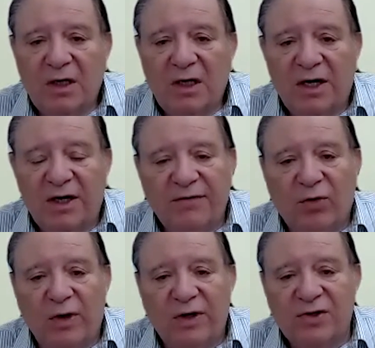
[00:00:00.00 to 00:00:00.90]

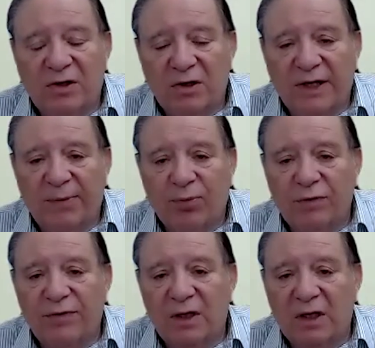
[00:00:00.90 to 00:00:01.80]
invoice until they had
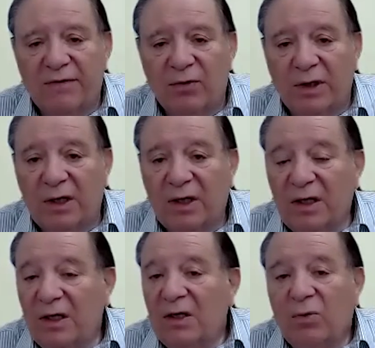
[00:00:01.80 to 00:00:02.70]
proof of delivery.
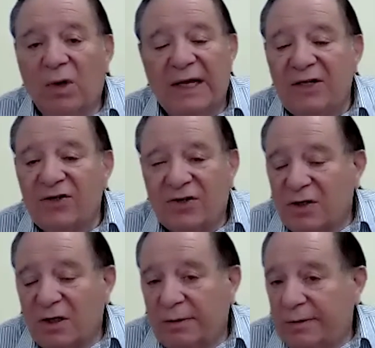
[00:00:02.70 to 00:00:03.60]
Well, that's
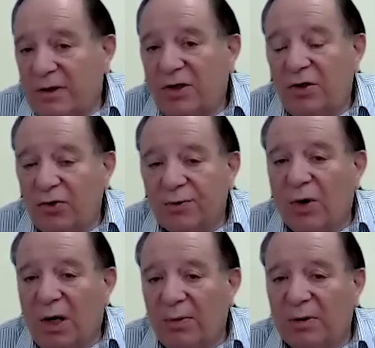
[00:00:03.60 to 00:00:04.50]
a huge
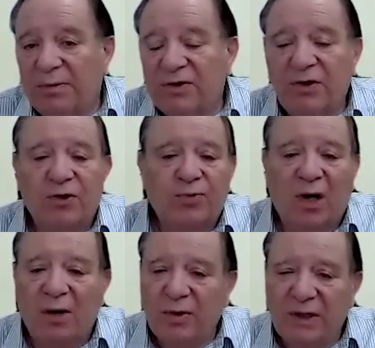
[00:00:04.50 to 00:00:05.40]
problem. It's a huge
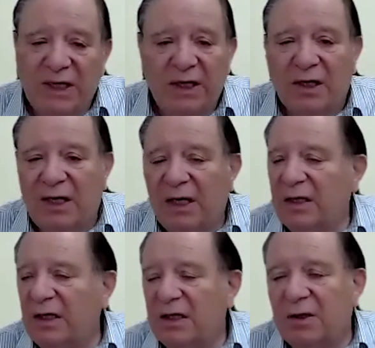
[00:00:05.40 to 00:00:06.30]
problem with data,
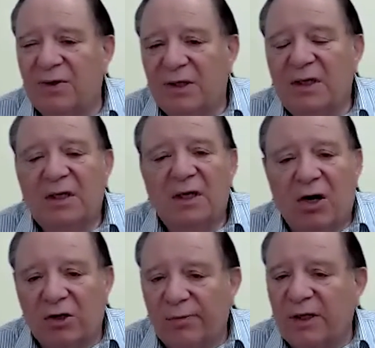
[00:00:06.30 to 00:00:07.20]
and
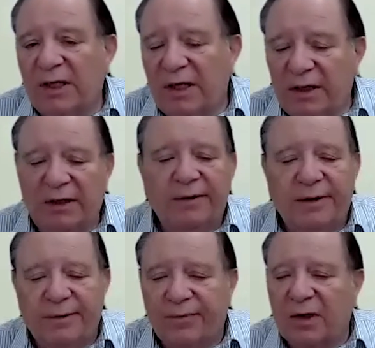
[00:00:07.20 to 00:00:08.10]

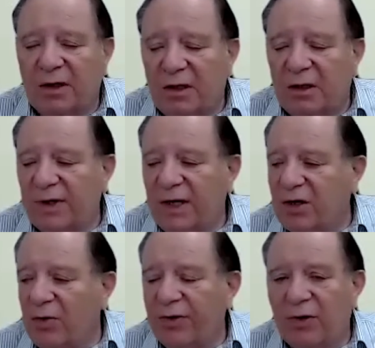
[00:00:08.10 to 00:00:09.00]
ultimately, without
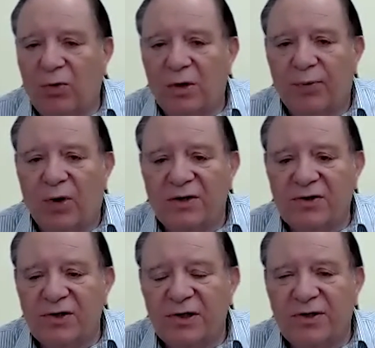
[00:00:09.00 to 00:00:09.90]
going through all the
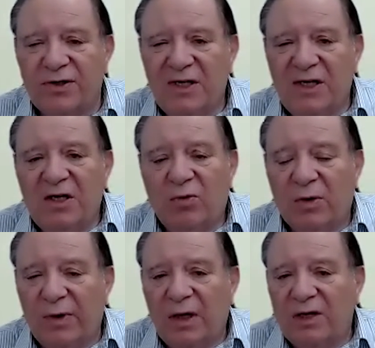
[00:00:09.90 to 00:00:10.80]
processes, we
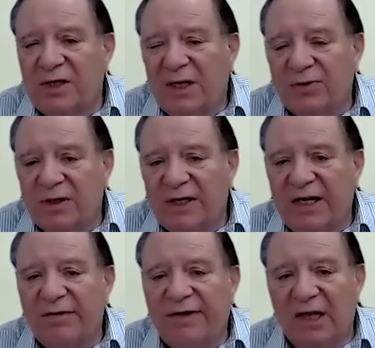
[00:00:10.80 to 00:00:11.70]
realized that there was a
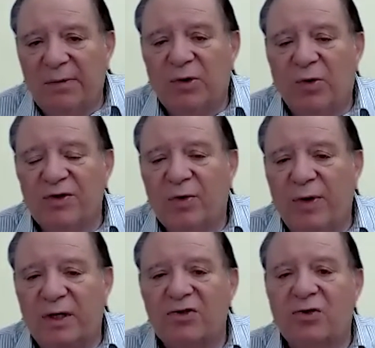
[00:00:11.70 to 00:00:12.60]
data available to us that we
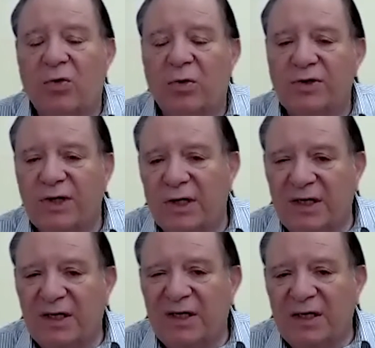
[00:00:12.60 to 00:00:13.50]
can store as a